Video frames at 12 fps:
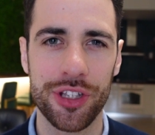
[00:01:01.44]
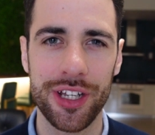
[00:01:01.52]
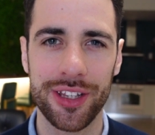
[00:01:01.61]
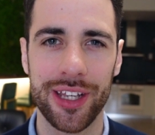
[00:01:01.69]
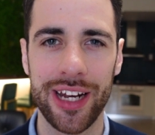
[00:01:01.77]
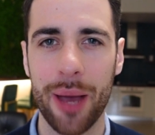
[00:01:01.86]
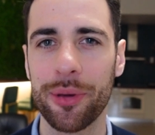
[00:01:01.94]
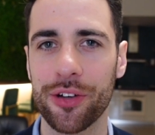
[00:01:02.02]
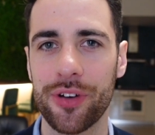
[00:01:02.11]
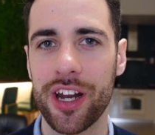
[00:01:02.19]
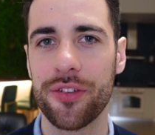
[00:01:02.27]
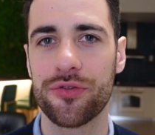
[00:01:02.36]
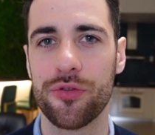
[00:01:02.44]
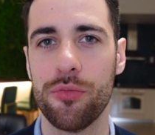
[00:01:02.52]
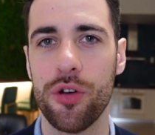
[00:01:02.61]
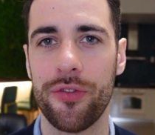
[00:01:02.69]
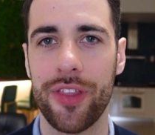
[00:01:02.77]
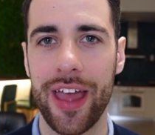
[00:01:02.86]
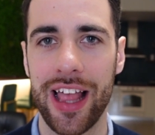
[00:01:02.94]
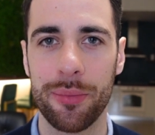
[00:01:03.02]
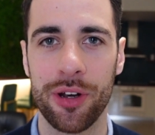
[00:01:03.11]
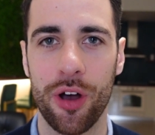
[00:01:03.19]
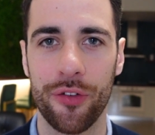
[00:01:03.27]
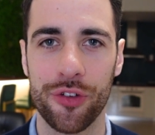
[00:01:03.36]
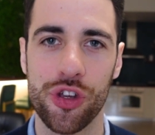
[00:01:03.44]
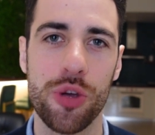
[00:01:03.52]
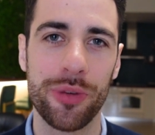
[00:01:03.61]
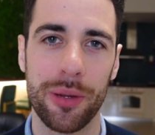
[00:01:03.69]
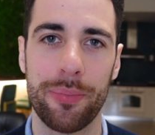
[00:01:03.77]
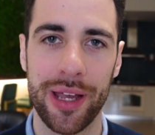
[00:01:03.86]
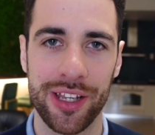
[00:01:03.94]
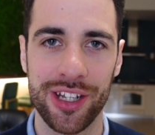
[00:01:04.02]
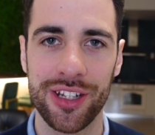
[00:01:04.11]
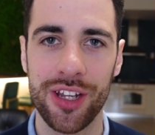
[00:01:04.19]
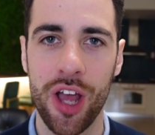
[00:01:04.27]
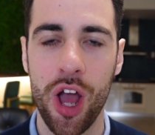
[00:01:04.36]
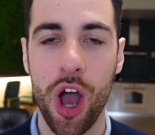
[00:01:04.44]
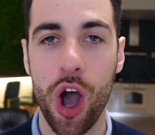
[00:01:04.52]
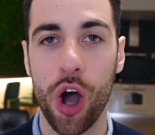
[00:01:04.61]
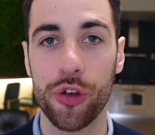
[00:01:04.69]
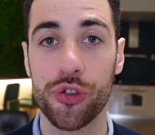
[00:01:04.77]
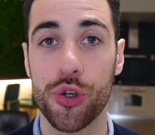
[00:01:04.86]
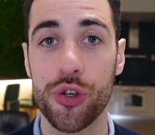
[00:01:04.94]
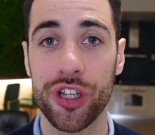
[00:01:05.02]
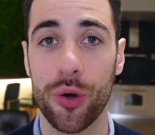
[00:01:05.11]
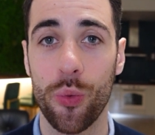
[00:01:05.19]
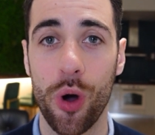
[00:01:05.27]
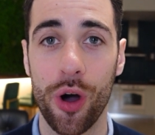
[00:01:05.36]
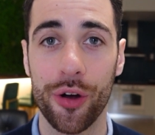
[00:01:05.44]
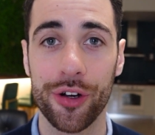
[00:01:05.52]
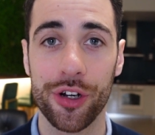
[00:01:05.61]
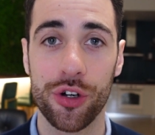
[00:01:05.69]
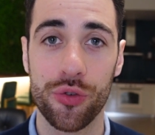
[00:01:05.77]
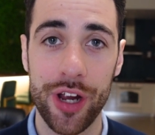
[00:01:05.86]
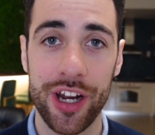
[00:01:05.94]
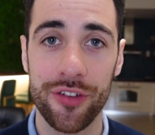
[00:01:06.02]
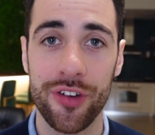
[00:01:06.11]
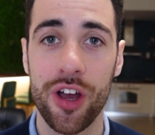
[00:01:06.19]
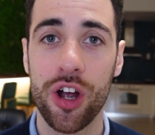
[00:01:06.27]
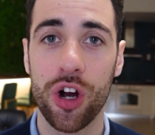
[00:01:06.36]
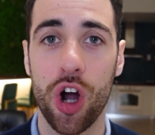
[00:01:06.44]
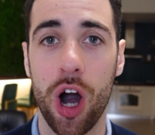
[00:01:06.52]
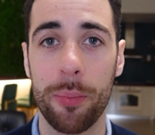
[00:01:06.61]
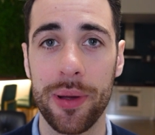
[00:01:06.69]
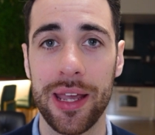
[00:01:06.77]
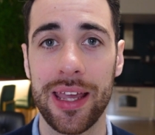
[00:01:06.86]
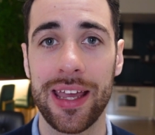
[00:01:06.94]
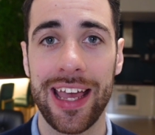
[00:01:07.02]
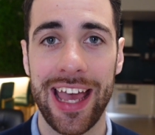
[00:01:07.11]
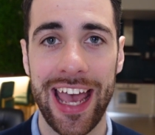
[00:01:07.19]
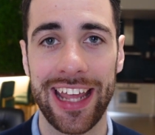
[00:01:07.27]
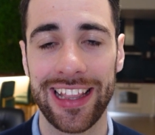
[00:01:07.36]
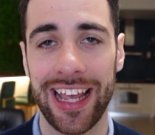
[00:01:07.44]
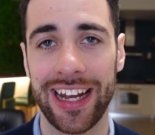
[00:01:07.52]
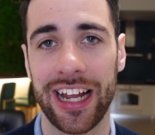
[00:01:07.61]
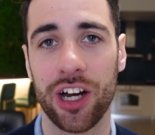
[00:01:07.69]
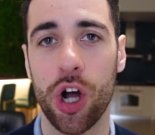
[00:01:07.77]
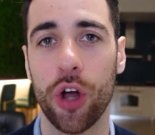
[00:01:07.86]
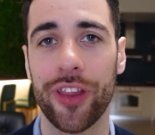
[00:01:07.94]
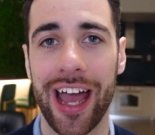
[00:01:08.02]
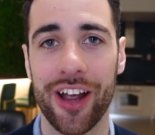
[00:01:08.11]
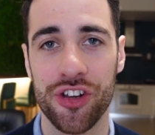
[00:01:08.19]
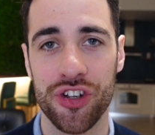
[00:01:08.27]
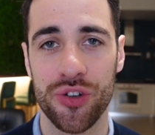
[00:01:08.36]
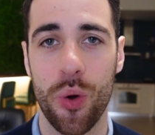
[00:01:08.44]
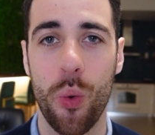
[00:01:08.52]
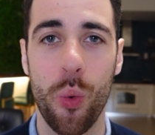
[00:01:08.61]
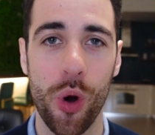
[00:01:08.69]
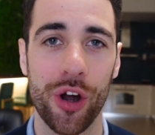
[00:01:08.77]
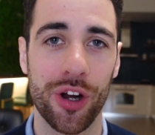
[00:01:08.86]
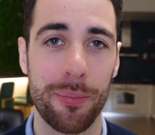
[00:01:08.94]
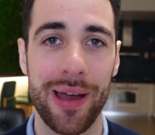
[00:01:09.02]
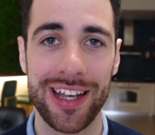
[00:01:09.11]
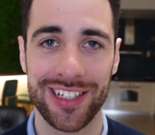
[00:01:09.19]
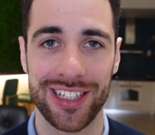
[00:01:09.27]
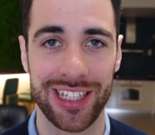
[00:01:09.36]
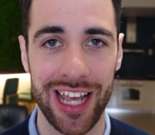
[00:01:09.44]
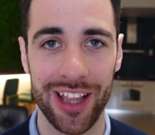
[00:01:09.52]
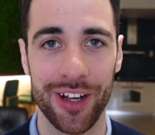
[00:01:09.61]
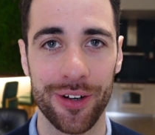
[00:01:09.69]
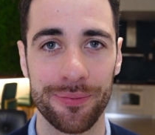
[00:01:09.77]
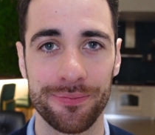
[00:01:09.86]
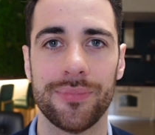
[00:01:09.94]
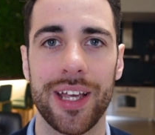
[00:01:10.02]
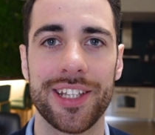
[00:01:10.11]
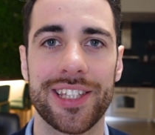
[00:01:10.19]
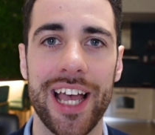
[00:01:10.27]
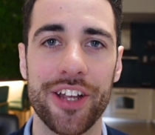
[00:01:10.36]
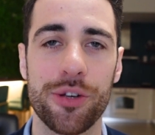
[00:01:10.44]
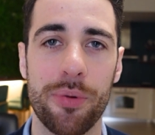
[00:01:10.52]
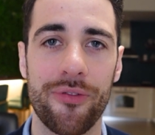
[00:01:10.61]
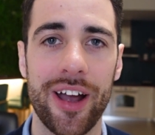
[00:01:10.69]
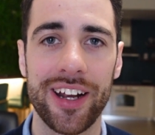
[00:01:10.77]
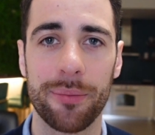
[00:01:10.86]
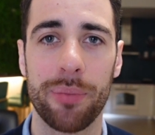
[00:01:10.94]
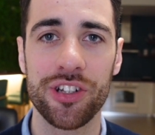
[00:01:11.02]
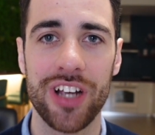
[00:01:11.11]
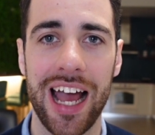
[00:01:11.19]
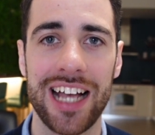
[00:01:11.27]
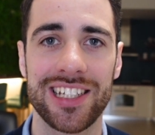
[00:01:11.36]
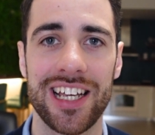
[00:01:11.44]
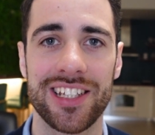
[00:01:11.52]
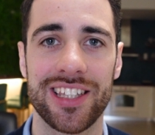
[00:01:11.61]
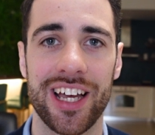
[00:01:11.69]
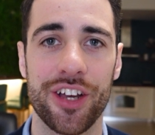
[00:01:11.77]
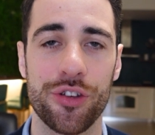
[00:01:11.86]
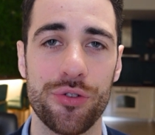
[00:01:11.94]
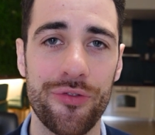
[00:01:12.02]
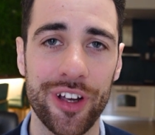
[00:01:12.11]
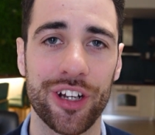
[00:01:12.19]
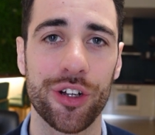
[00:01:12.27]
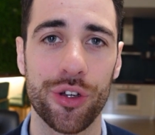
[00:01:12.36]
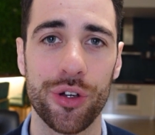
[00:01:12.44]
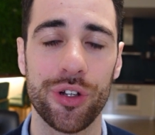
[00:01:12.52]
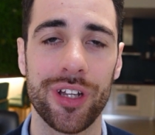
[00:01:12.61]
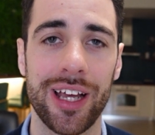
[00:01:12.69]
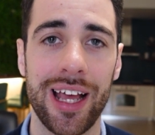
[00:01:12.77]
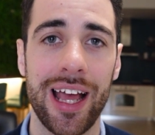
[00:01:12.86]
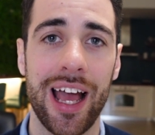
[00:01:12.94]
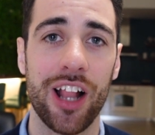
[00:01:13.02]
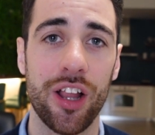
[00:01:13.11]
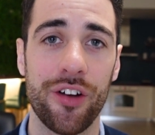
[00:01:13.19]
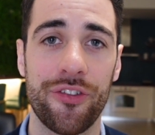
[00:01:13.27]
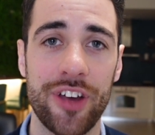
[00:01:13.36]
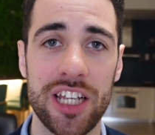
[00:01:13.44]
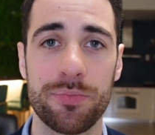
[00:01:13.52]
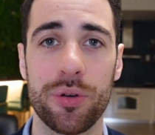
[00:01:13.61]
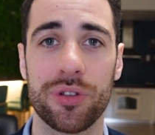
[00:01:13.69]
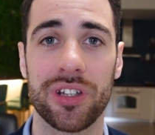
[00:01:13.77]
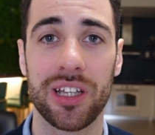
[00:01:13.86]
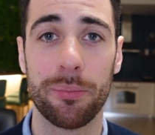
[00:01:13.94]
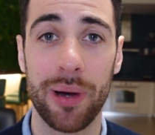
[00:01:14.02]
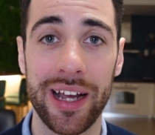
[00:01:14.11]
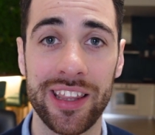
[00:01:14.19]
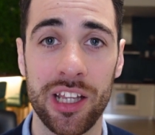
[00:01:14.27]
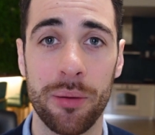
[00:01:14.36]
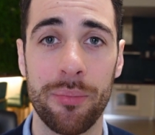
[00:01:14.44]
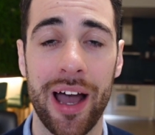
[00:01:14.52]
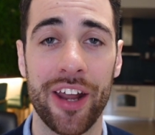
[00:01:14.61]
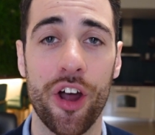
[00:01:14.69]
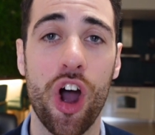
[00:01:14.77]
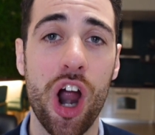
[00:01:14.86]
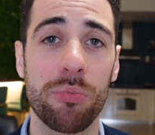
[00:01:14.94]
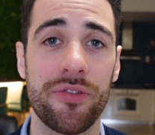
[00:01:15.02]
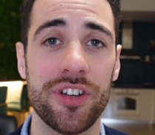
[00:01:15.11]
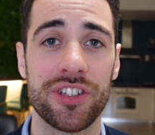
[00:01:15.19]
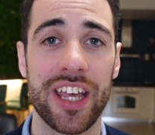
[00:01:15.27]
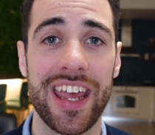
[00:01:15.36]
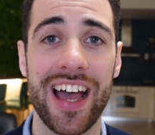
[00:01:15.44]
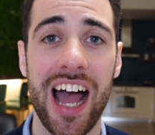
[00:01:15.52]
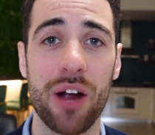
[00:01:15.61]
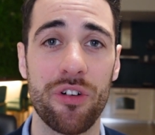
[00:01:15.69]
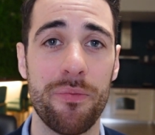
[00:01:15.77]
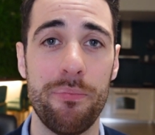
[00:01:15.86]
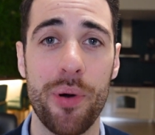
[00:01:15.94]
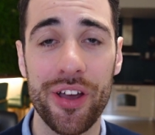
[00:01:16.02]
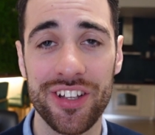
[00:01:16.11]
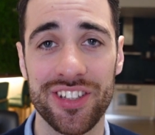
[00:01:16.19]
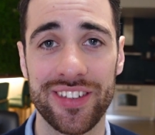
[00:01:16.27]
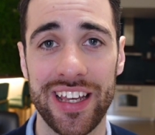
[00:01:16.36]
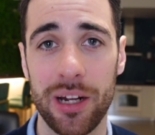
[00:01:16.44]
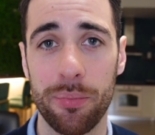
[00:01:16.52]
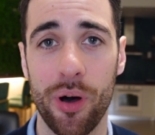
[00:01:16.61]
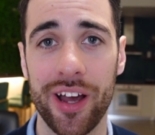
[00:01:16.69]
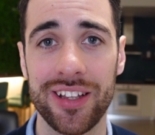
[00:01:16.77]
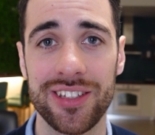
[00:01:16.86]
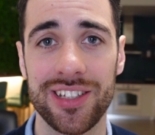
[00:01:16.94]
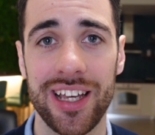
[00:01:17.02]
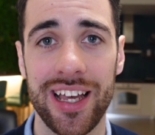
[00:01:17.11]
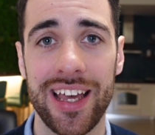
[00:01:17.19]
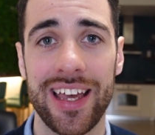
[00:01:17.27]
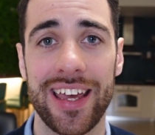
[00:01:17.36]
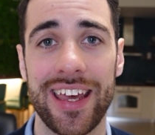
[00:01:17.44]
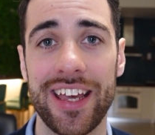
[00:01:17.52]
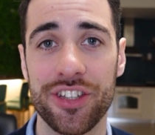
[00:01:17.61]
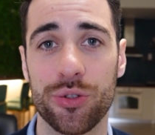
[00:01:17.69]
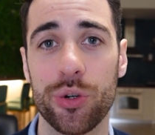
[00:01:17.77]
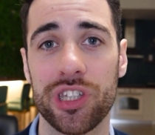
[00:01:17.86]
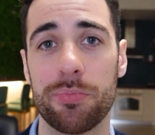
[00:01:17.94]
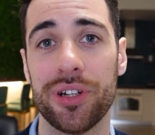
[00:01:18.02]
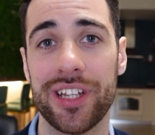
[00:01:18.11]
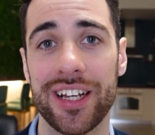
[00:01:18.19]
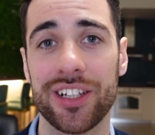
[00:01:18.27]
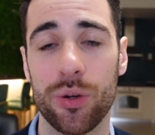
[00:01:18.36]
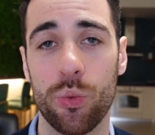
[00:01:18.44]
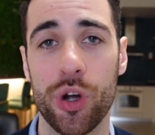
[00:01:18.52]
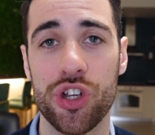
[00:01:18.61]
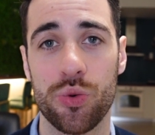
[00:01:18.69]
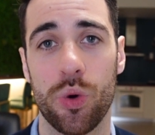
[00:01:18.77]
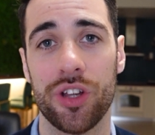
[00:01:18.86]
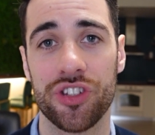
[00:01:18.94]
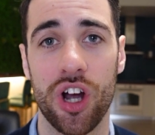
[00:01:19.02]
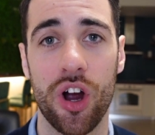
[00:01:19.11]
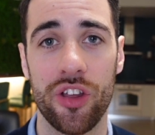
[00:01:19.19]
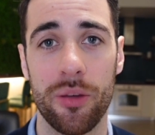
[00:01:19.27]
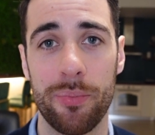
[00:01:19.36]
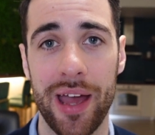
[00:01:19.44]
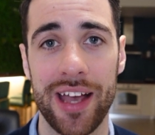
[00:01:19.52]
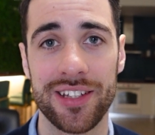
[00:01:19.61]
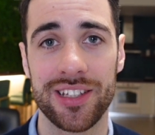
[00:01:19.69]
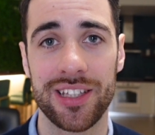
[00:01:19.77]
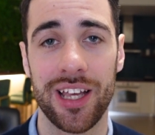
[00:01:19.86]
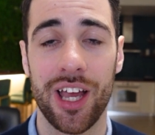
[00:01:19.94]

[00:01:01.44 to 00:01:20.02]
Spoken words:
see, dynamic creatives remove the element of human opinion on choosing what creative, copy, headline, and call to action work best together. Instead, you provide a bunch of assets that you think are good, allow Facebook to combine them, and armed with its AI with billions of data points, it's going to predict which ones are the best.